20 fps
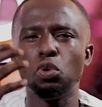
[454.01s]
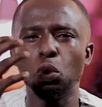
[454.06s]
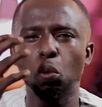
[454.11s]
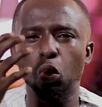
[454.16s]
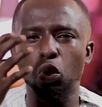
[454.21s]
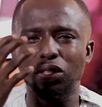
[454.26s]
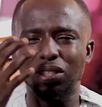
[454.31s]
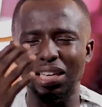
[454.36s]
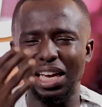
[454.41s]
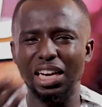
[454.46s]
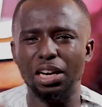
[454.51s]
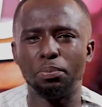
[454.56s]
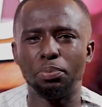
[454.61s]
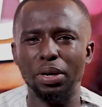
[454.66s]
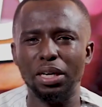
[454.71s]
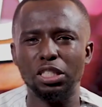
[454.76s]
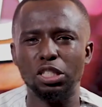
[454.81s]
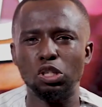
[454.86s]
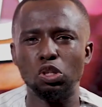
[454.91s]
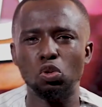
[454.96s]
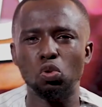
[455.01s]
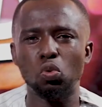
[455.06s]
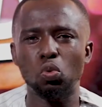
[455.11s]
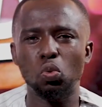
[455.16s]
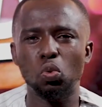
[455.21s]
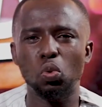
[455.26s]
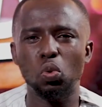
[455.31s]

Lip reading: we will celebrate you